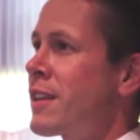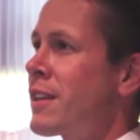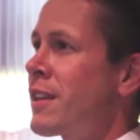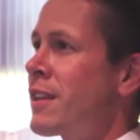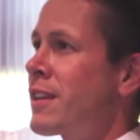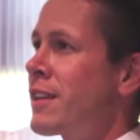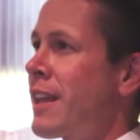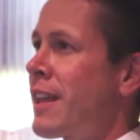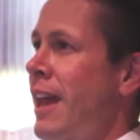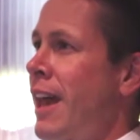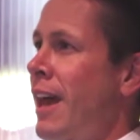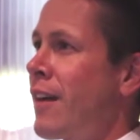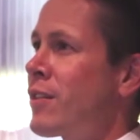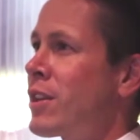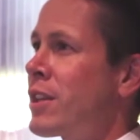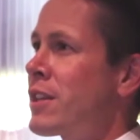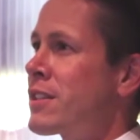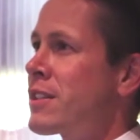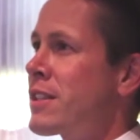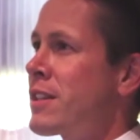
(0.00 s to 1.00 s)
get
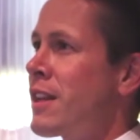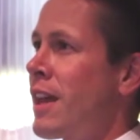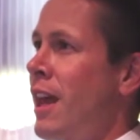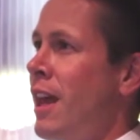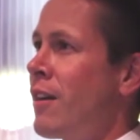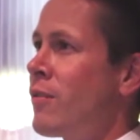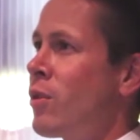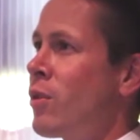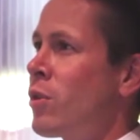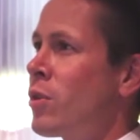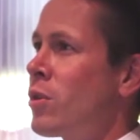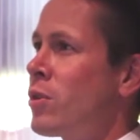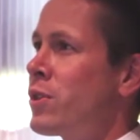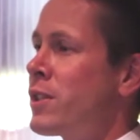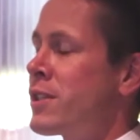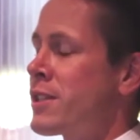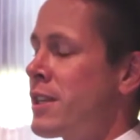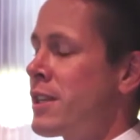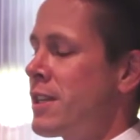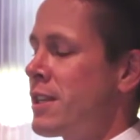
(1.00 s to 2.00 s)
cavities and to have oral
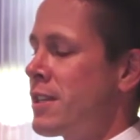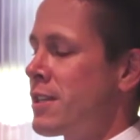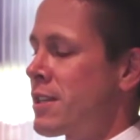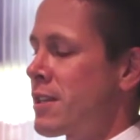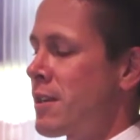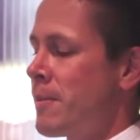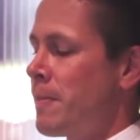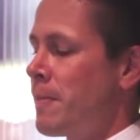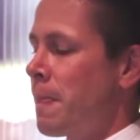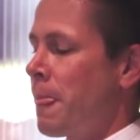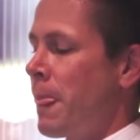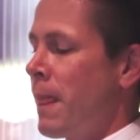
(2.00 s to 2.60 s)
disease.